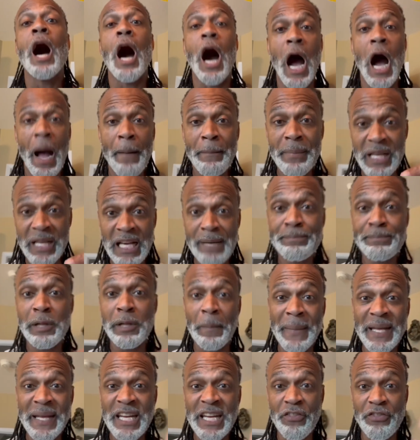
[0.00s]
I'm
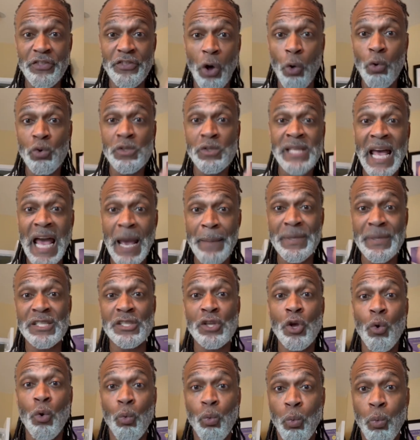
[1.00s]
implementing those
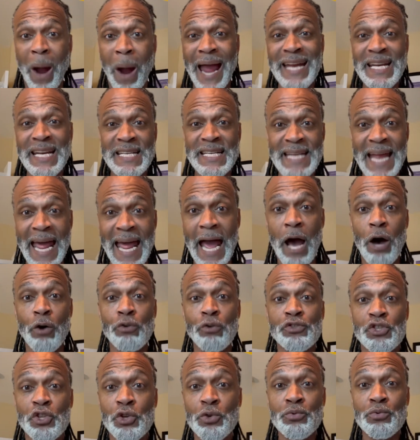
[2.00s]
habits right now,
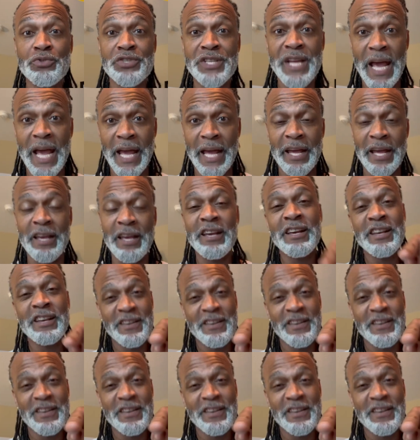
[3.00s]
today.